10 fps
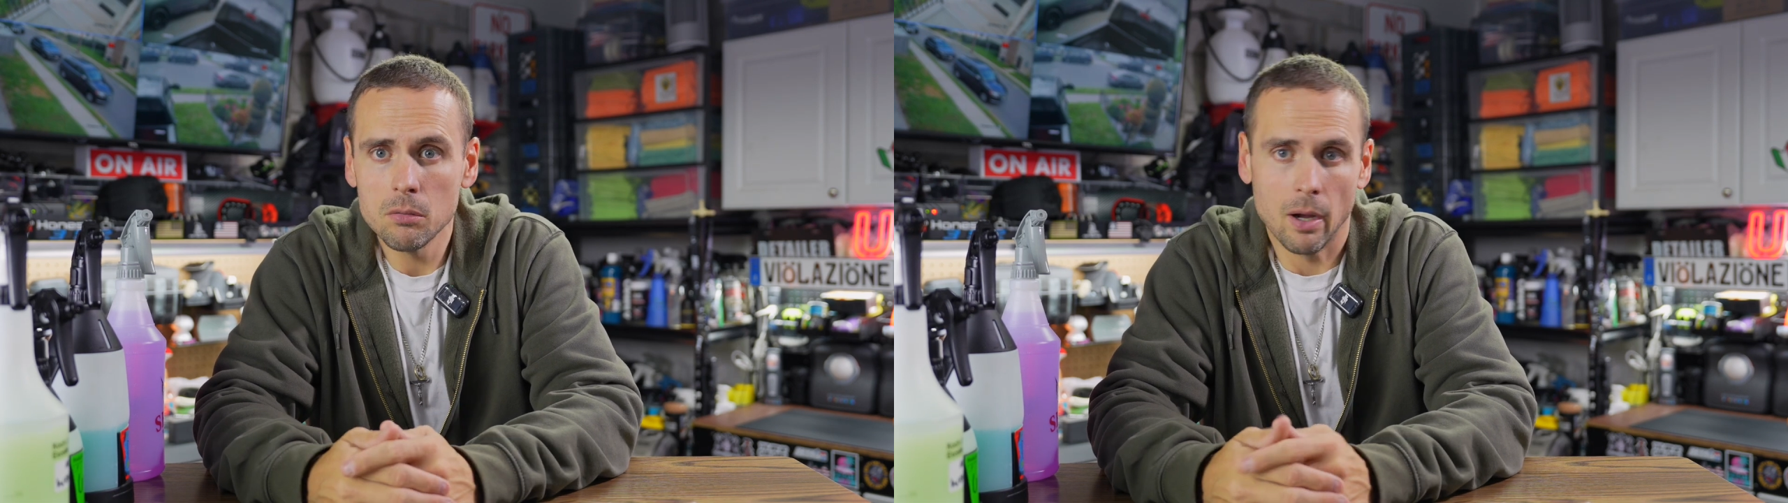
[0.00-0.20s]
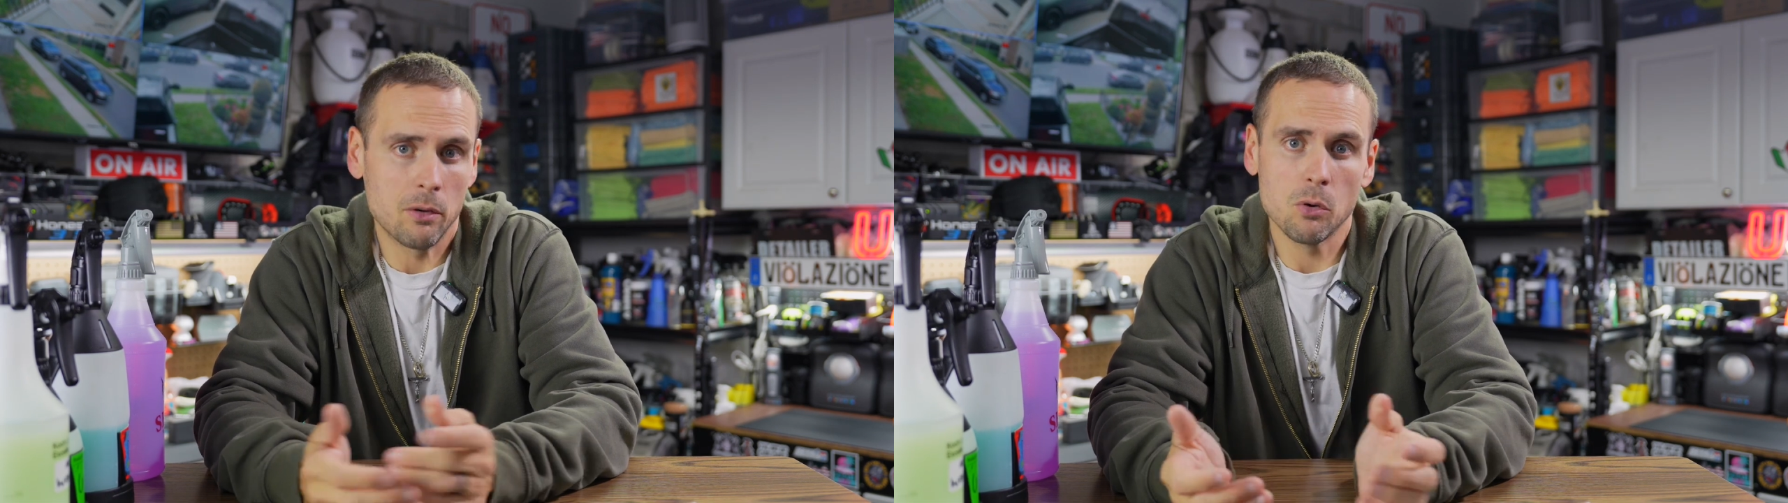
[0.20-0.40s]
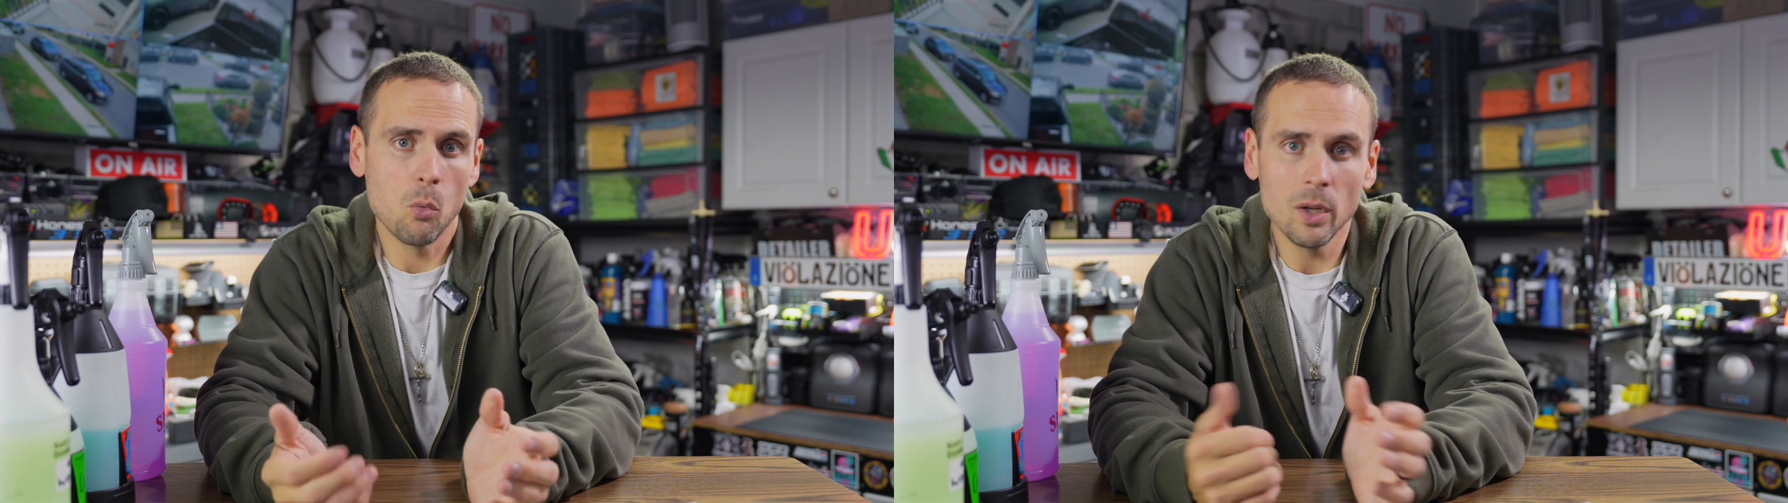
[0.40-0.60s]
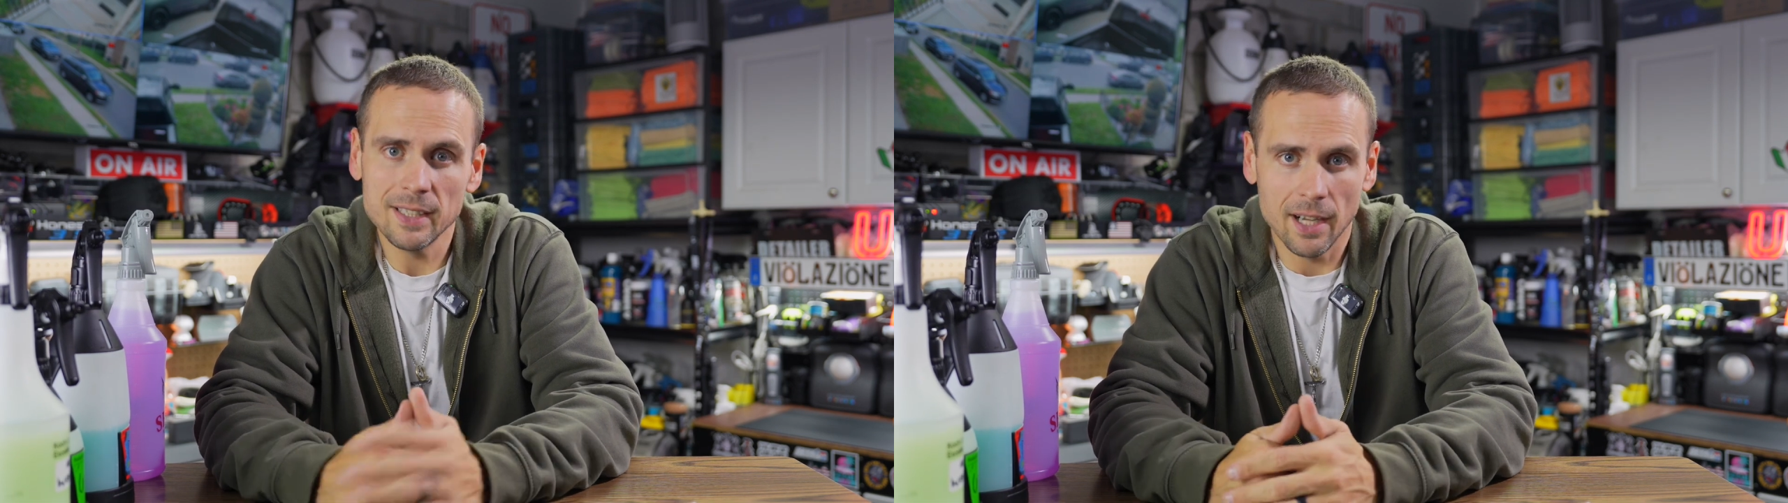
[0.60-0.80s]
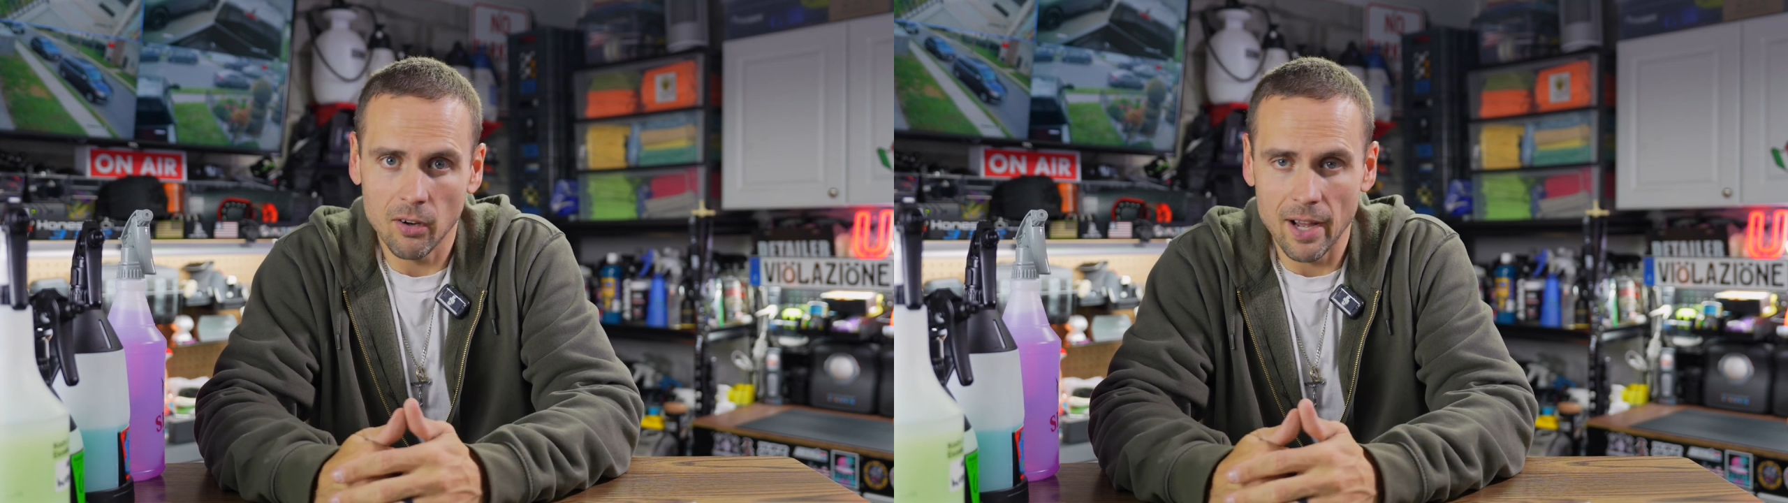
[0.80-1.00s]
I don't know what
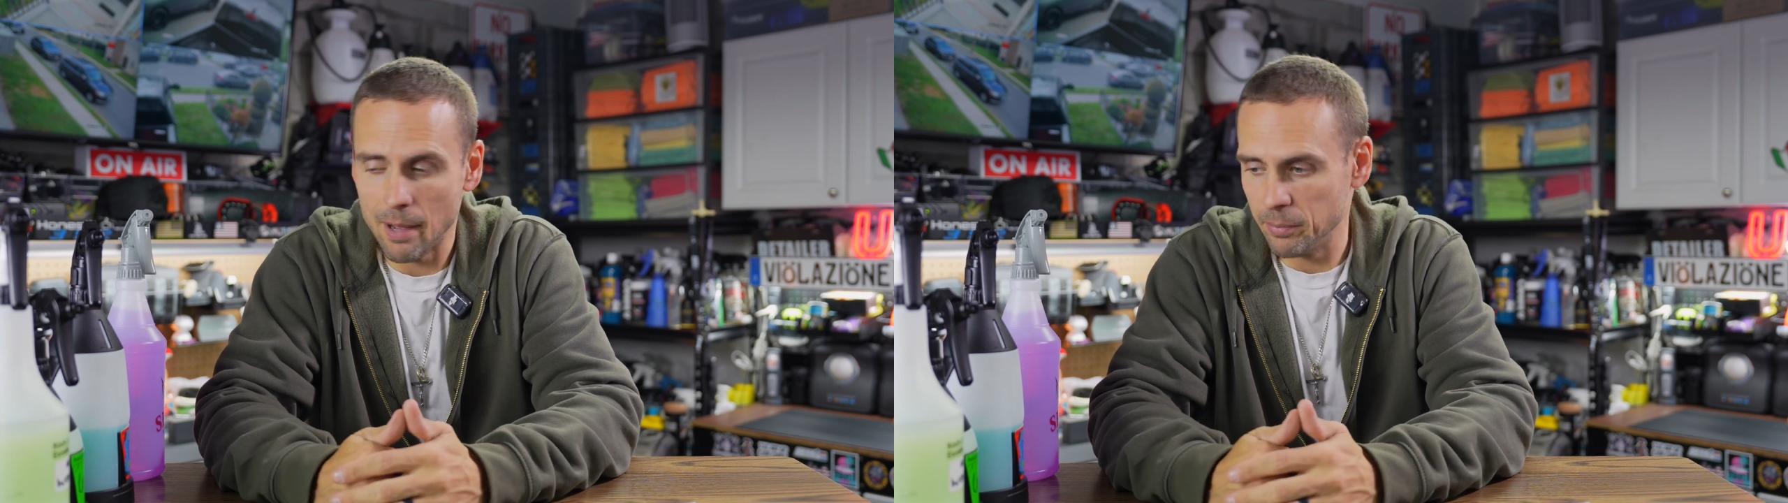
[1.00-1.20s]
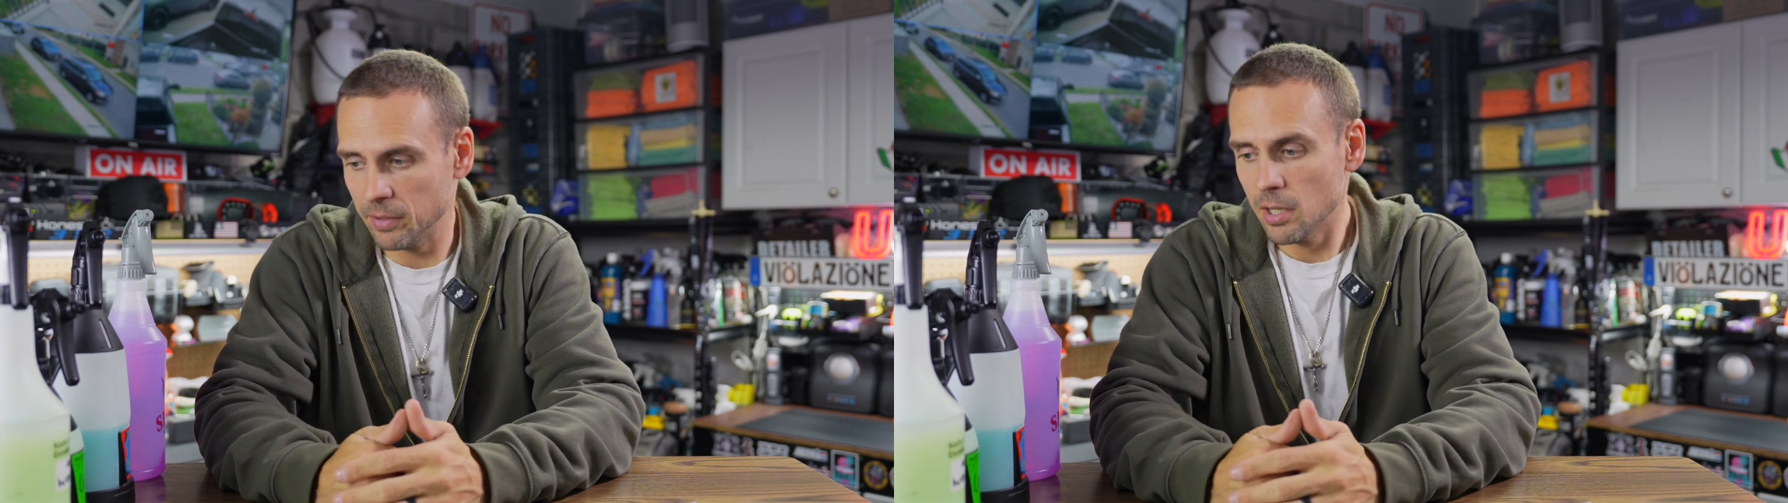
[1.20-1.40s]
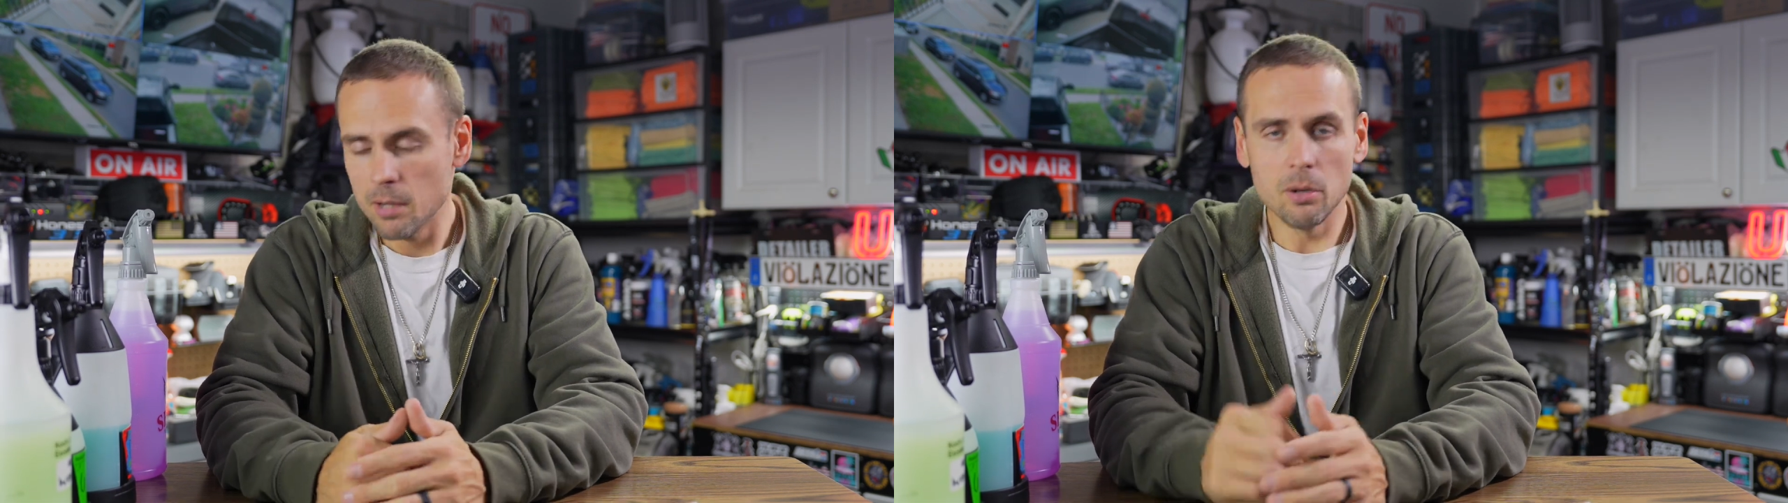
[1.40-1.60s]
the hell happened,